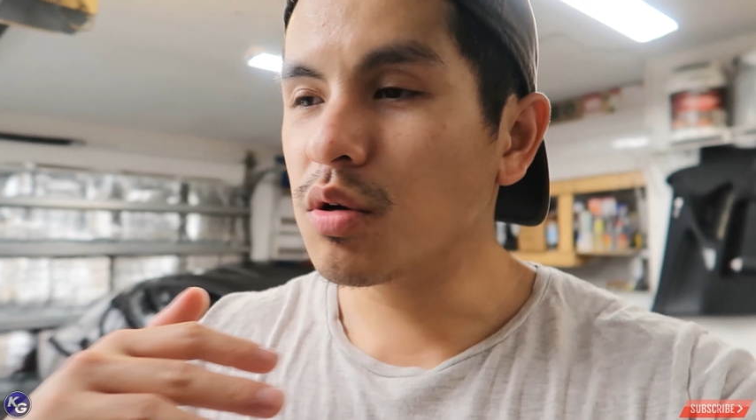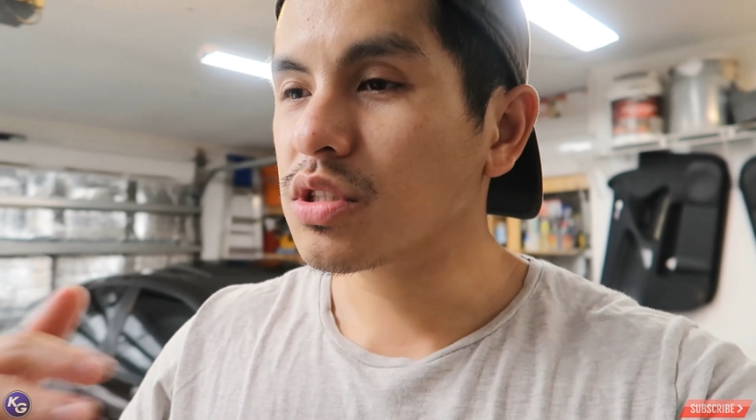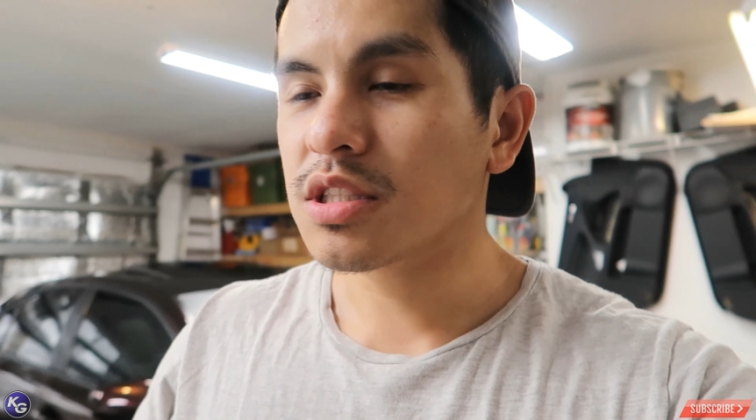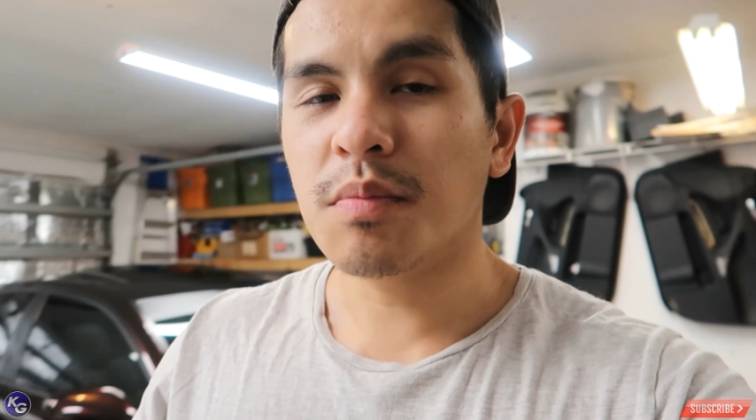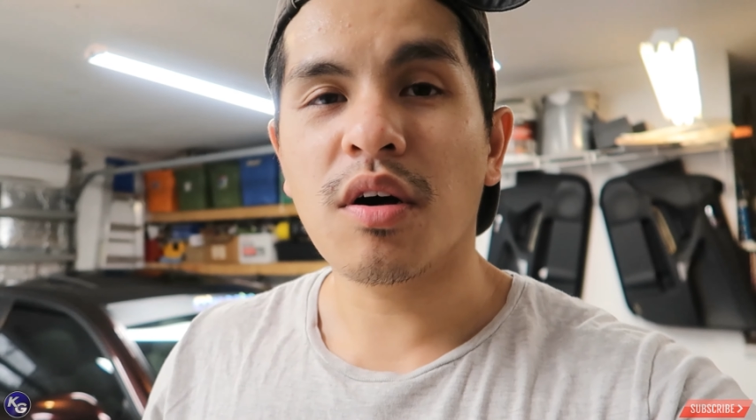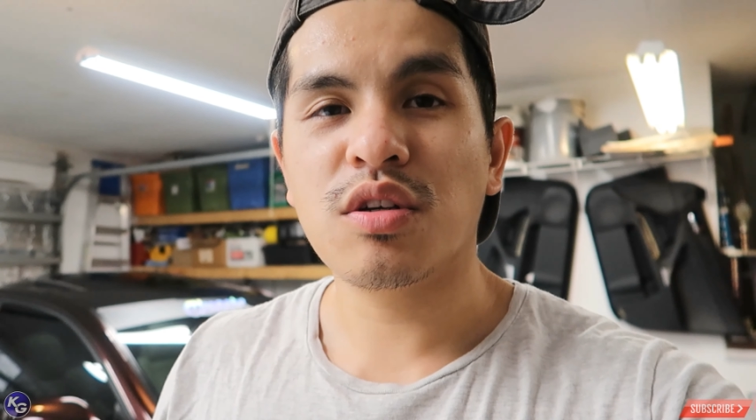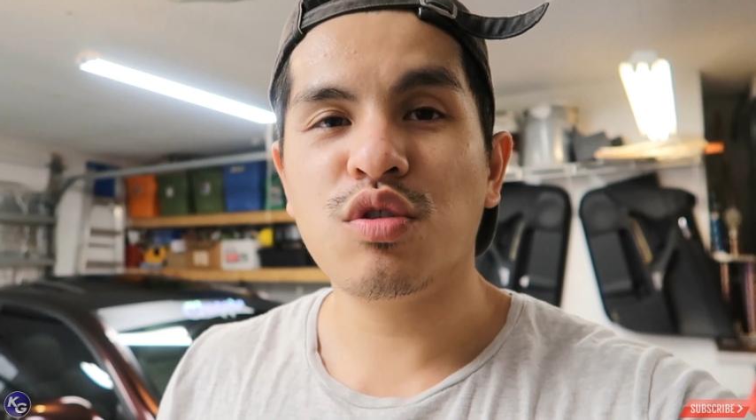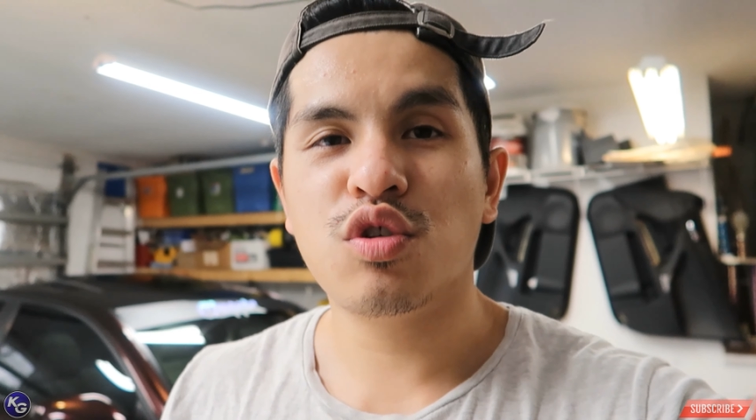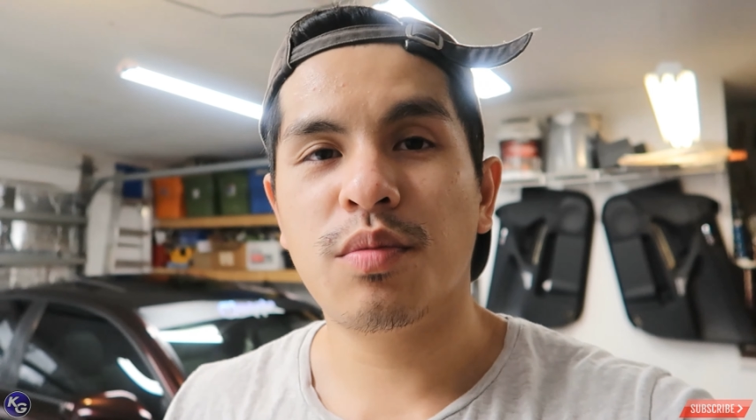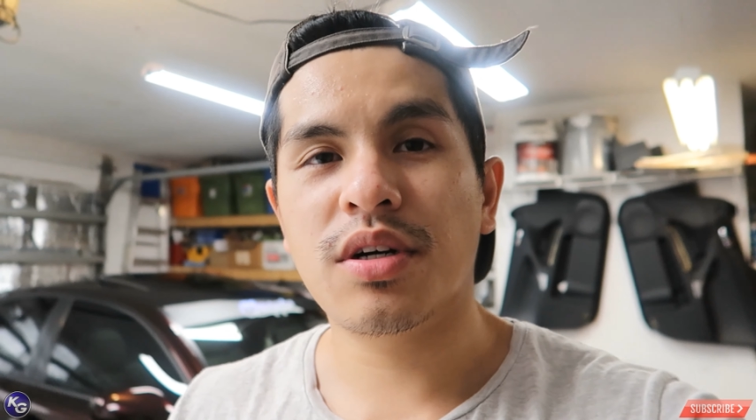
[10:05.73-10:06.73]
most
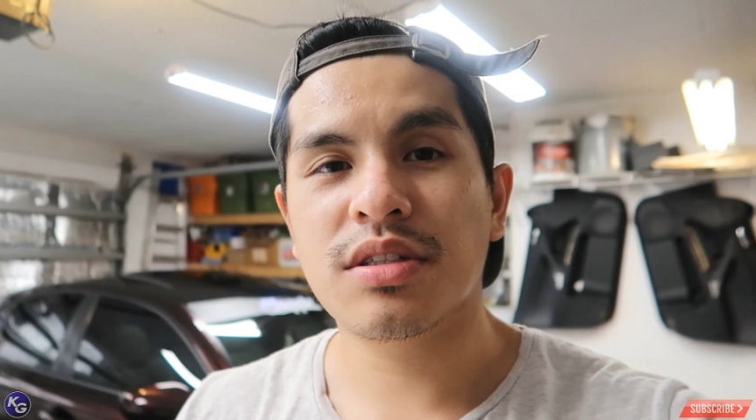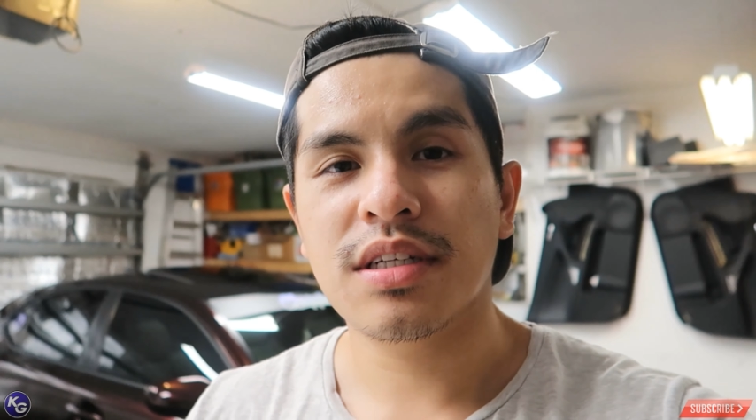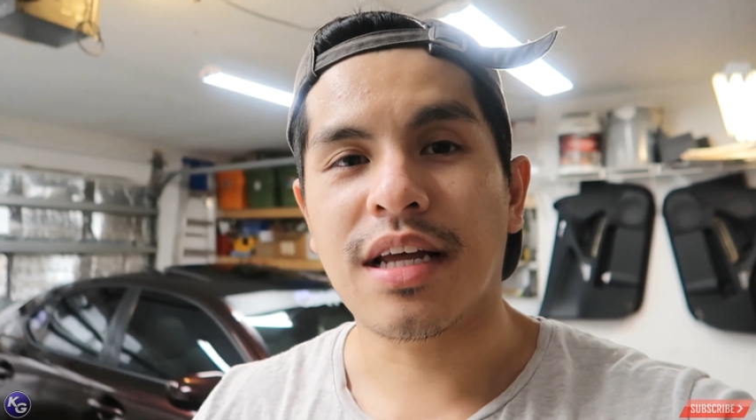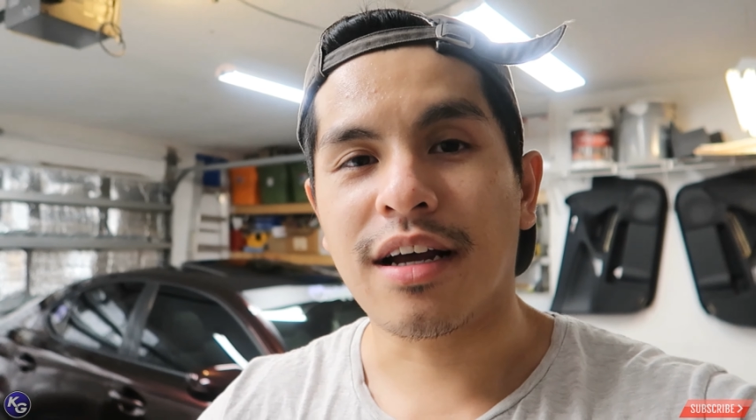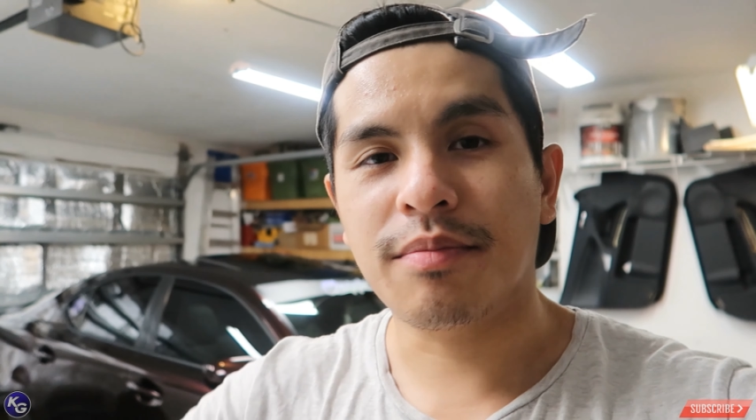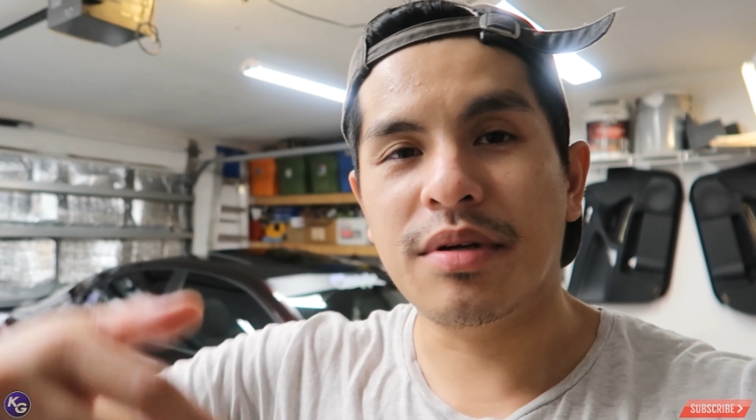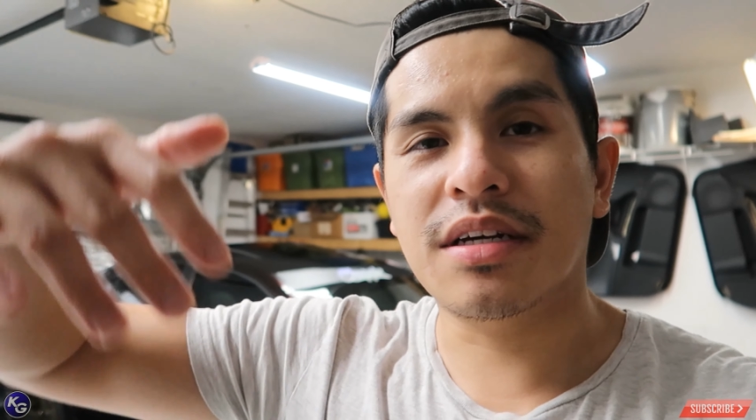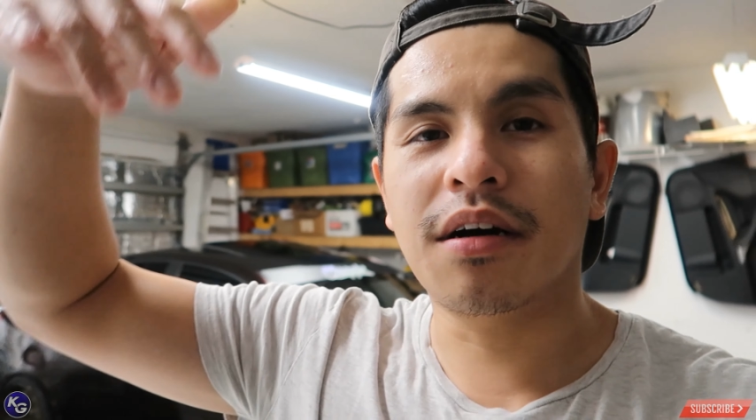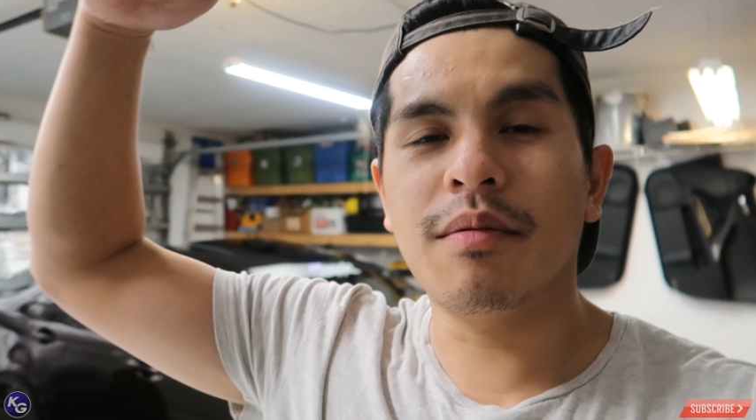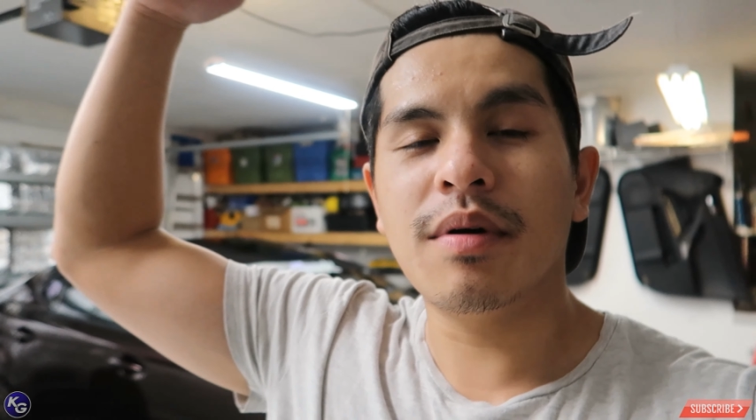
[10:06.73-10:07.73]
small YouTubers that
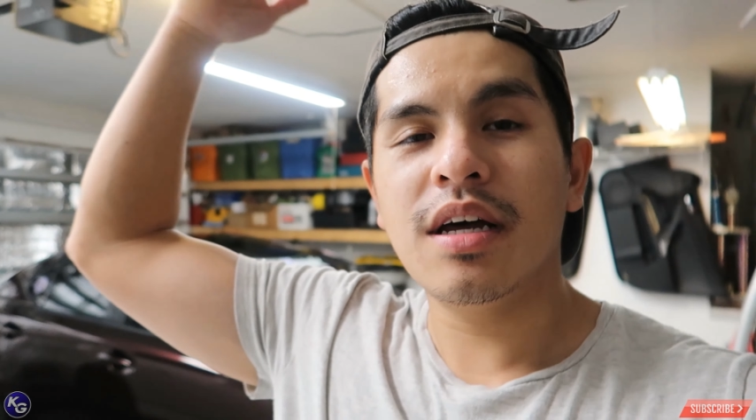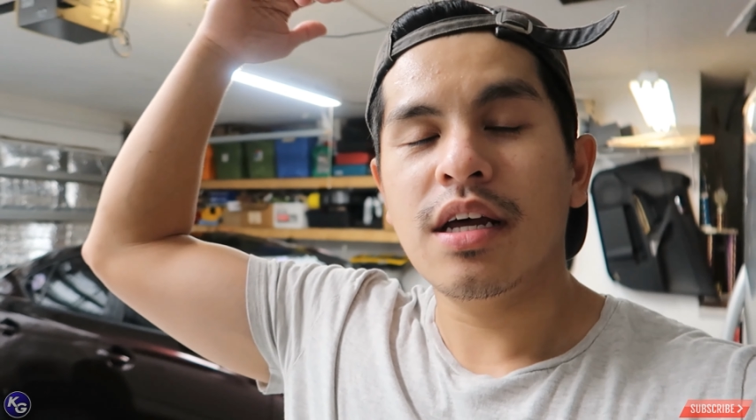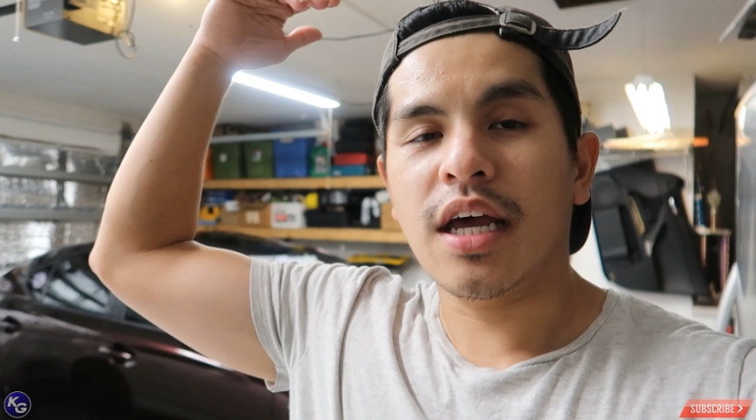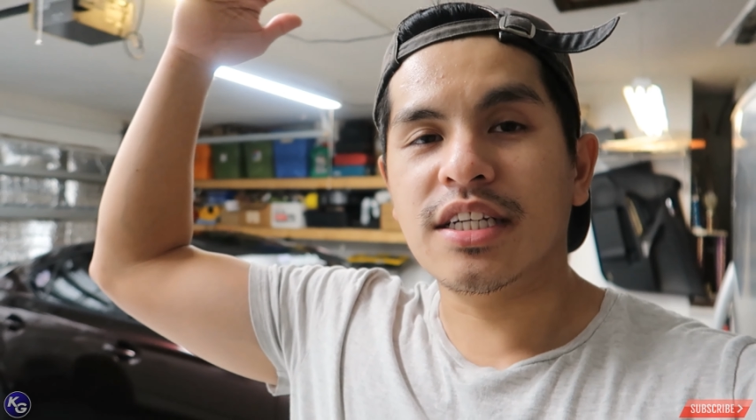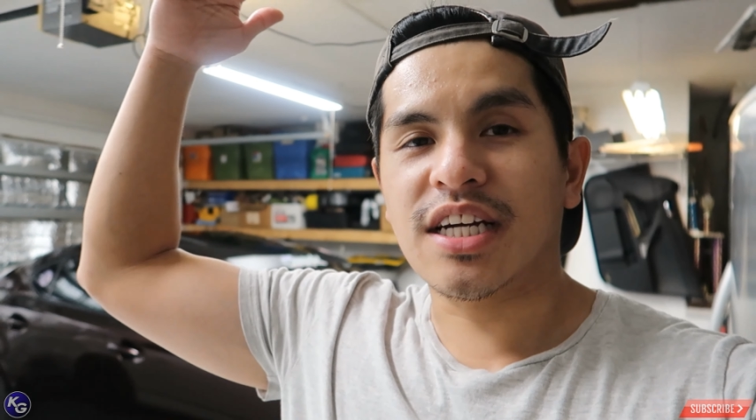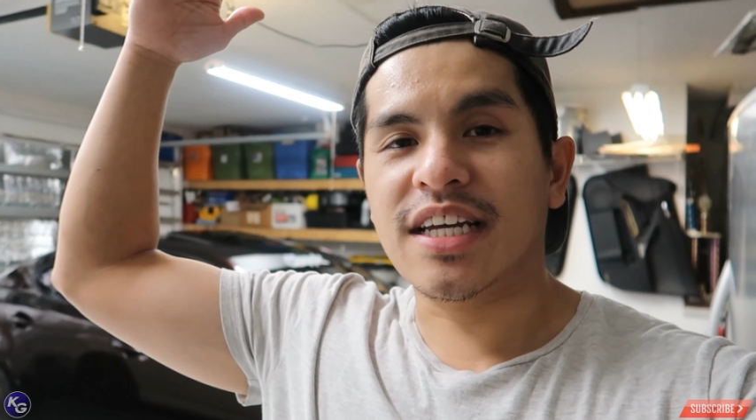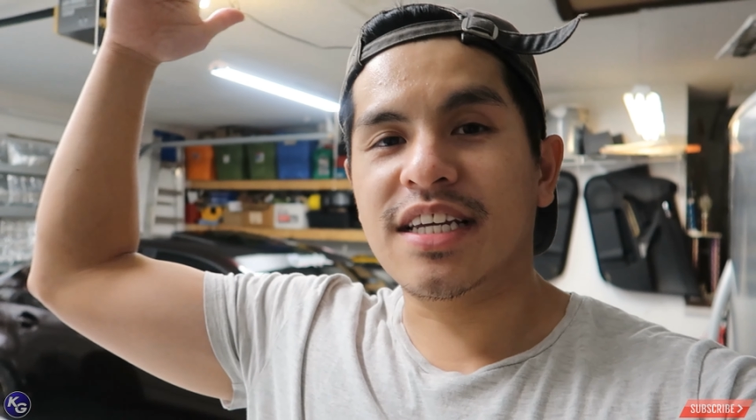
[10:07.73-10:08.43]
become a